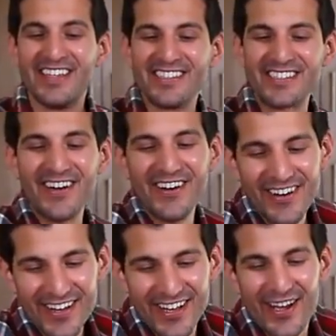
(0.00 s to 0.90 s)
So
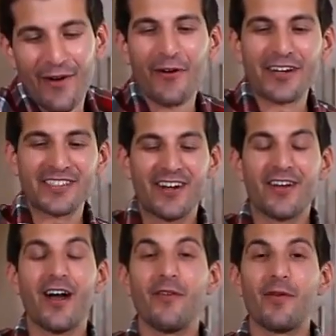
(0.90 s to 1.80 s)
we're gonna start
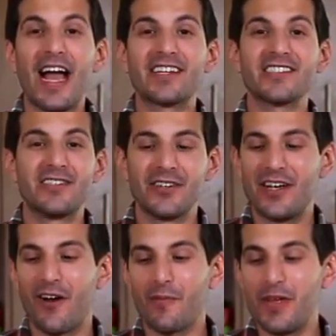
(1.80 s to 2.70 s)
off by actually
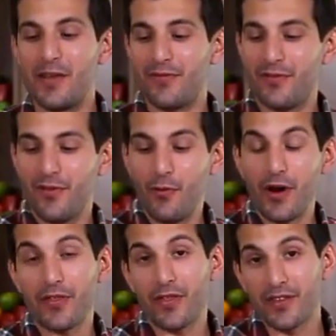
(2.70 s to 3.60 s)
cooking our beef
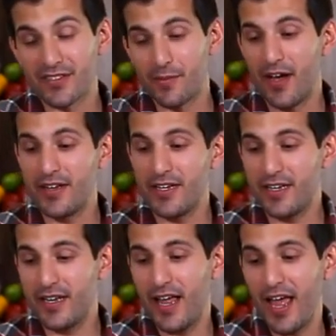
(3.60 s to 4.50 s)
with some
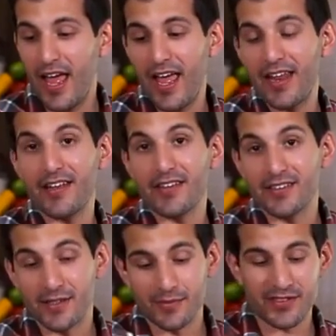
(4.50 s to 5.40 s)
onion and
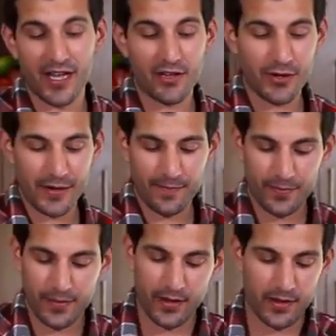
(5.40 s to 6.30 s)
some celery.
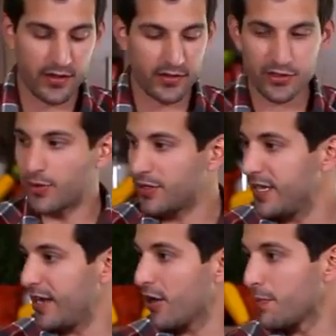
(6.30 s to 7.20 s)
So we're gonna
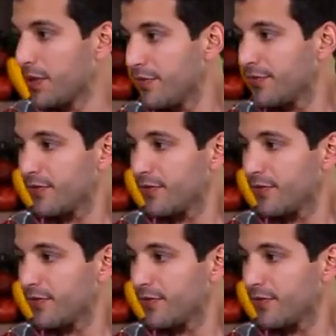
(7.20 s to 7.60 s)
take our beef,